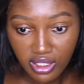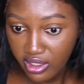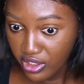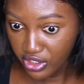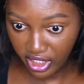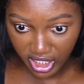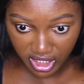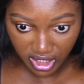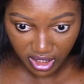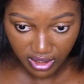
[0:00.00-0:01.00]
Do you
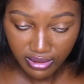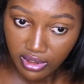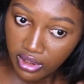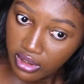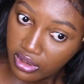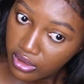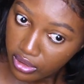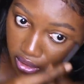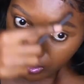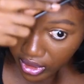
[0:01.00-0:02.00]
get it?
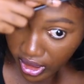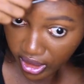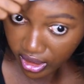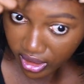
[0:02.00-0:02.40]
So yeah,